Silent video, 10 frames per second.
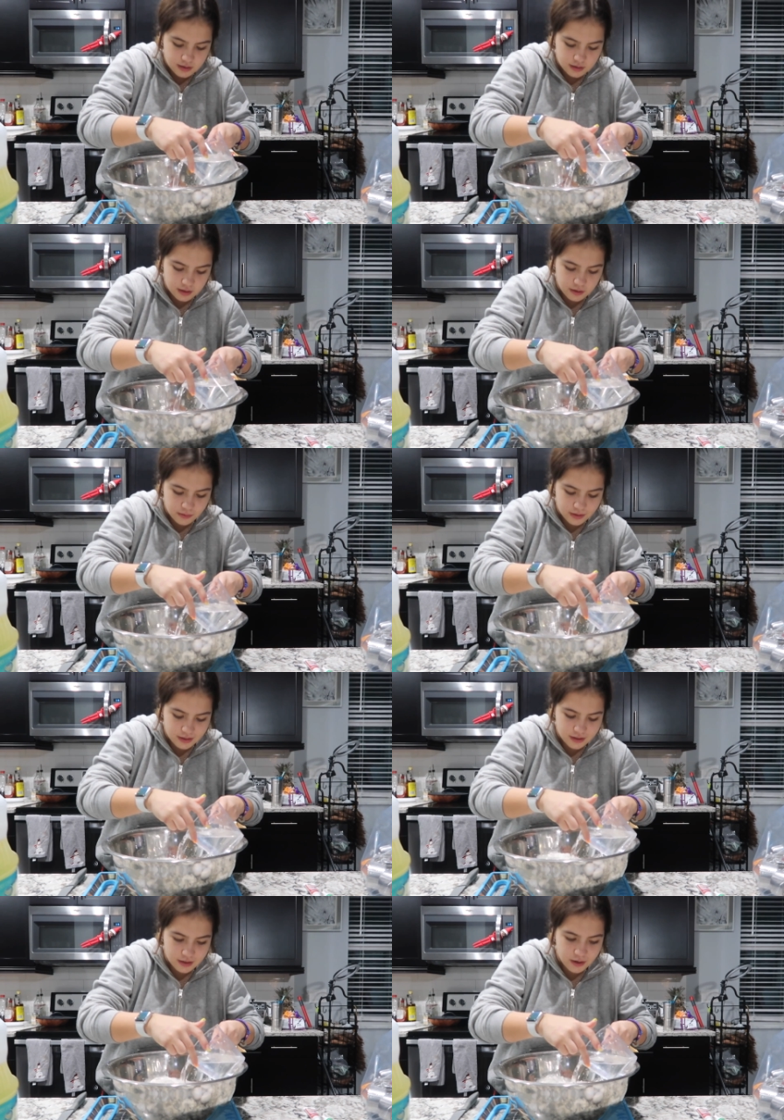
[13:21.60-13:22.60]
There we
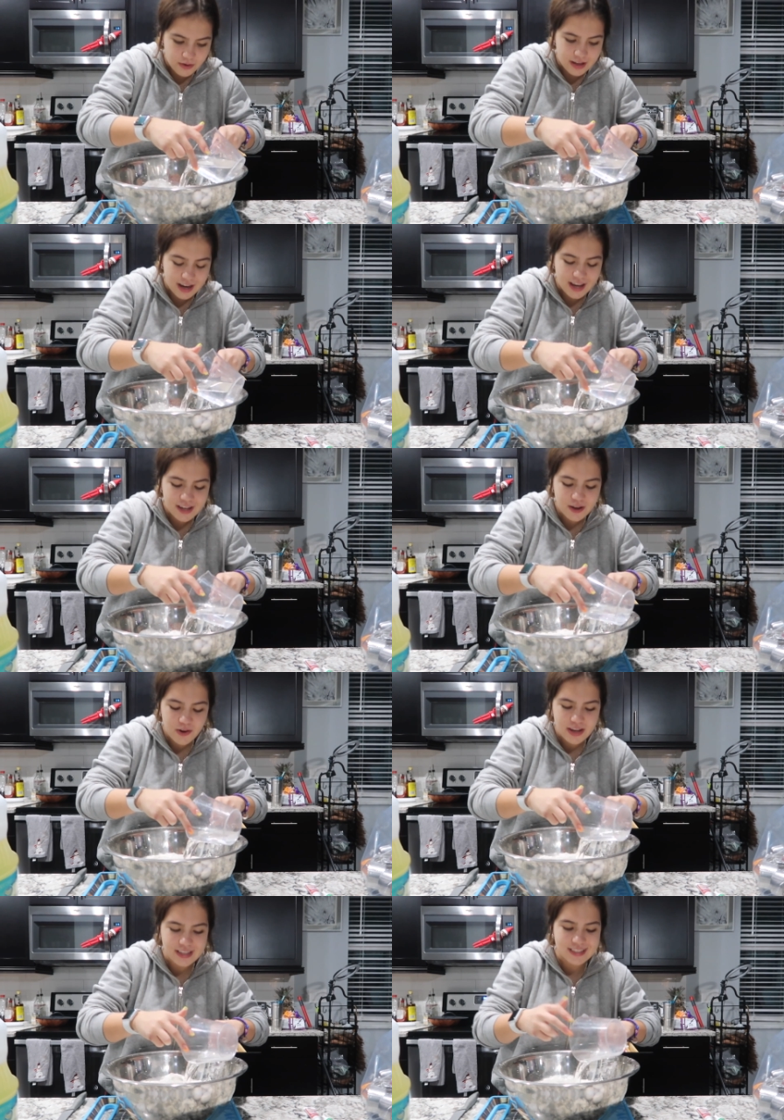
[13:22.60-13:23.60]
go. And I know
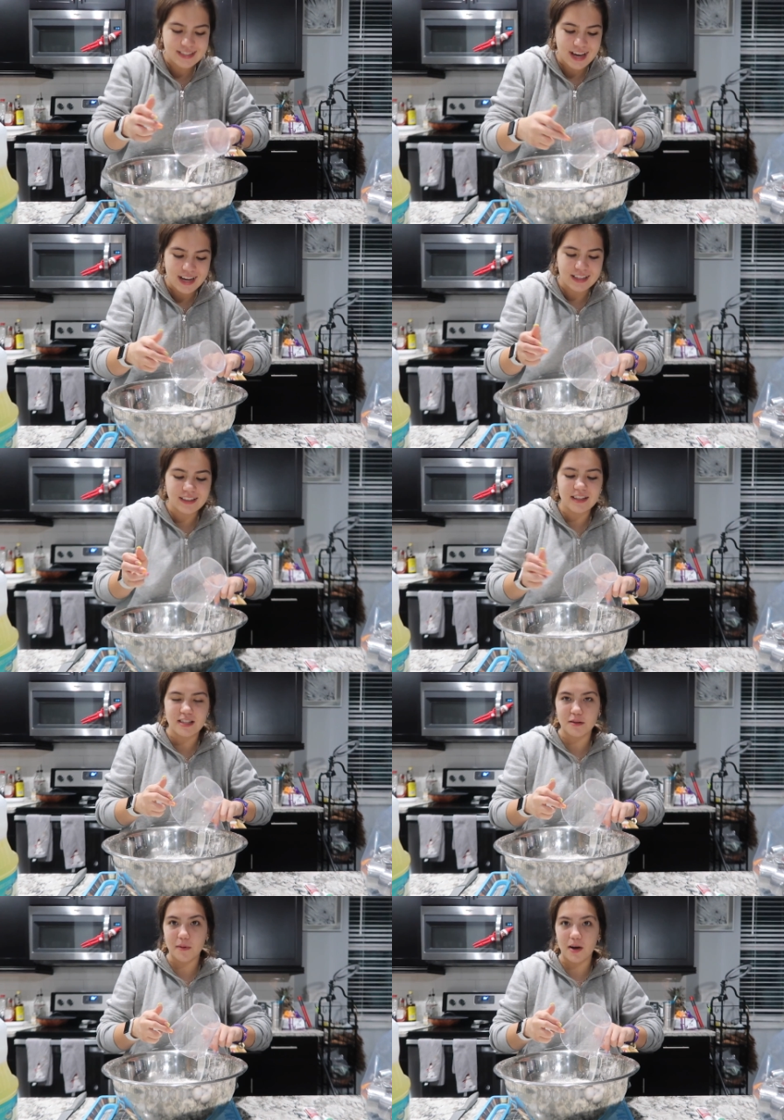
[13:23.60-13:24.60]
exactly the
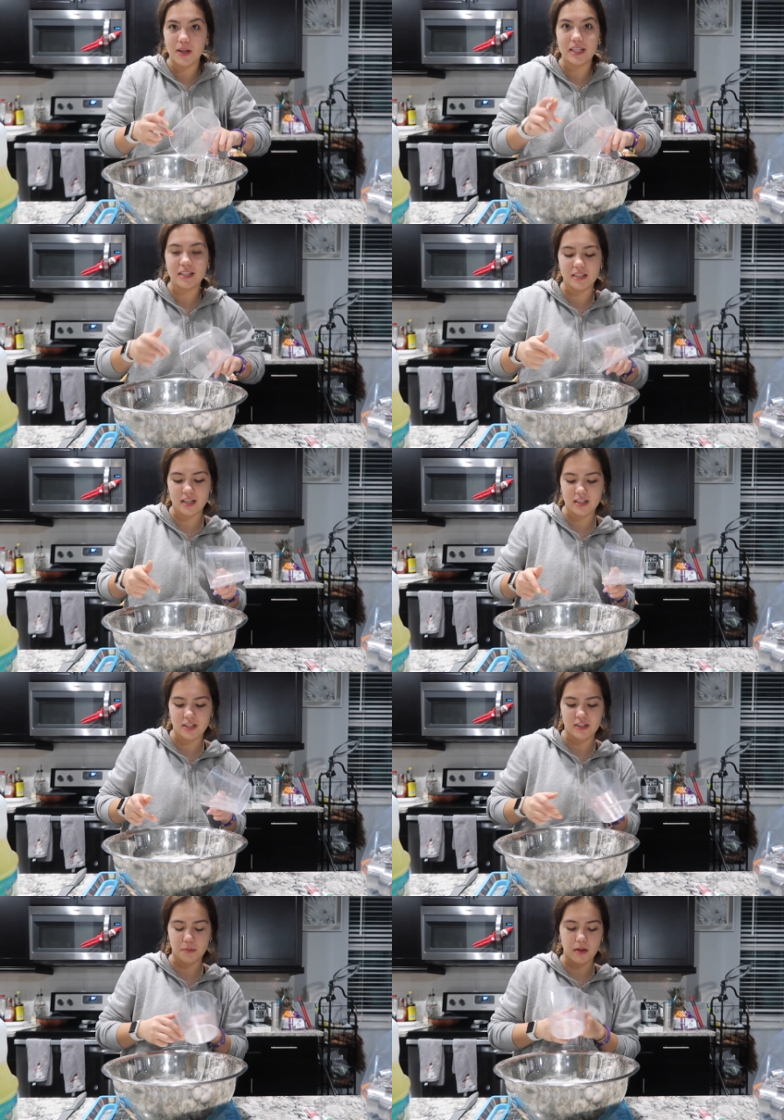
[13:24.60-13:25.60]
smell that this is gonna
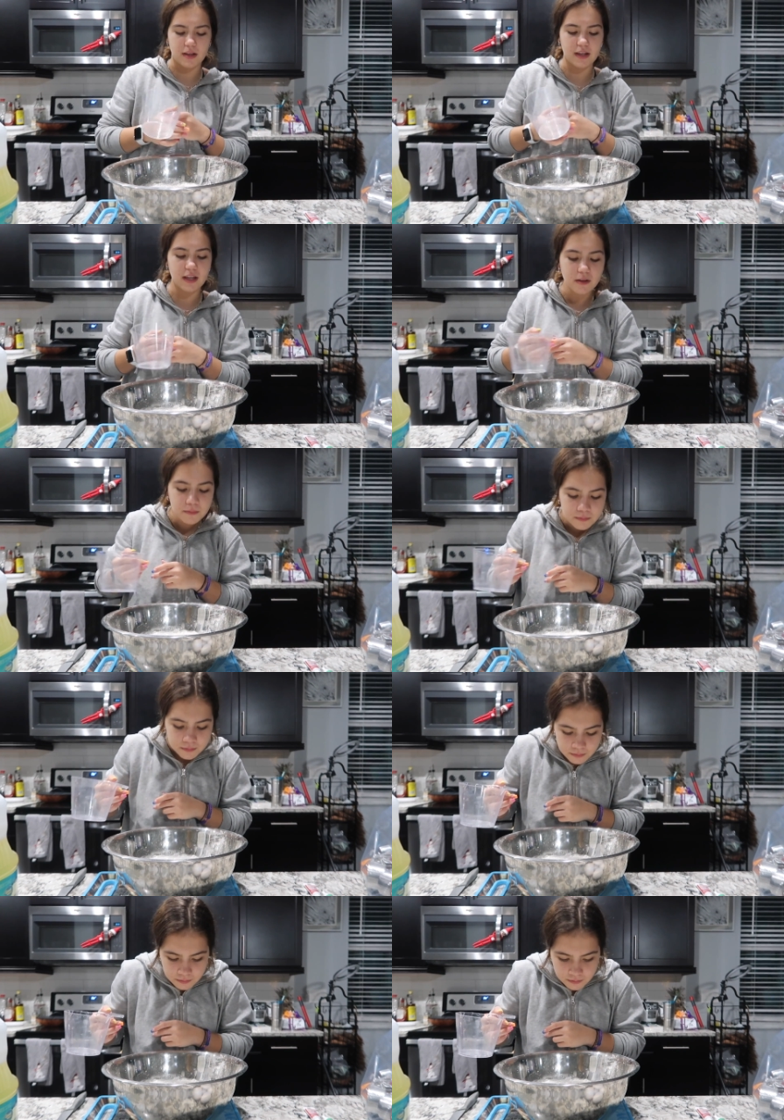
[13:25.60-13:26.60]
start smelling like
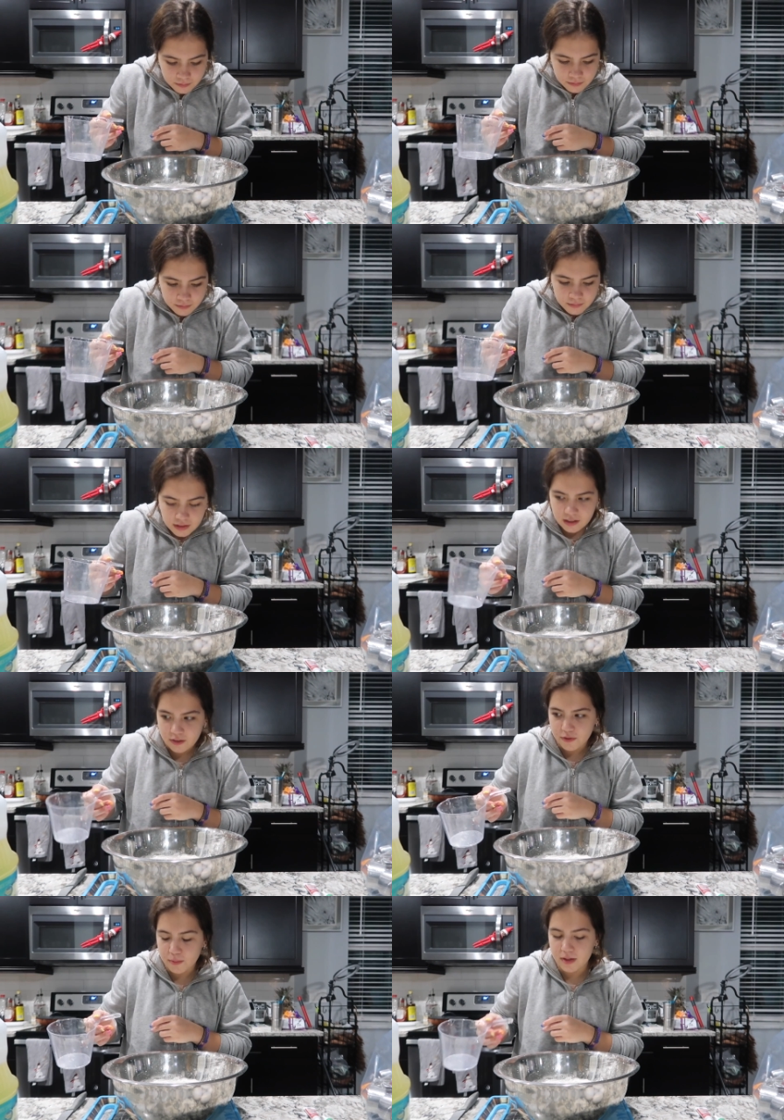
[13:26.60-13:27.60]
in a
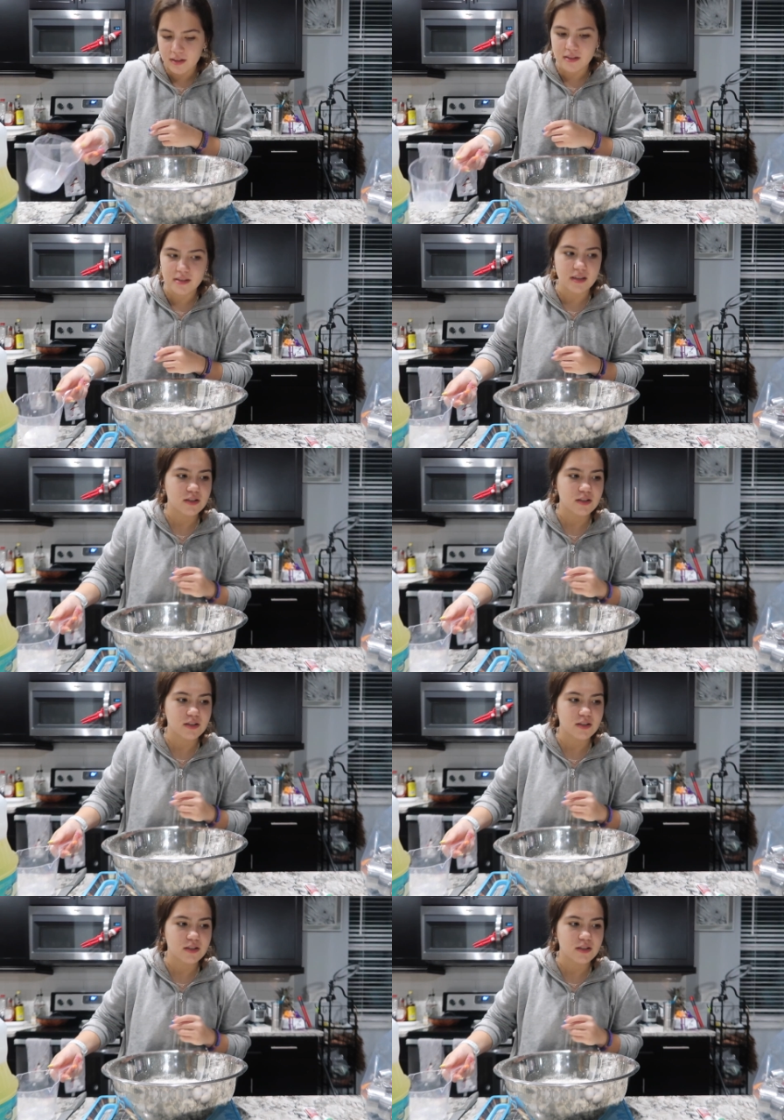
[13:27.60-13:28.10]
few minutes.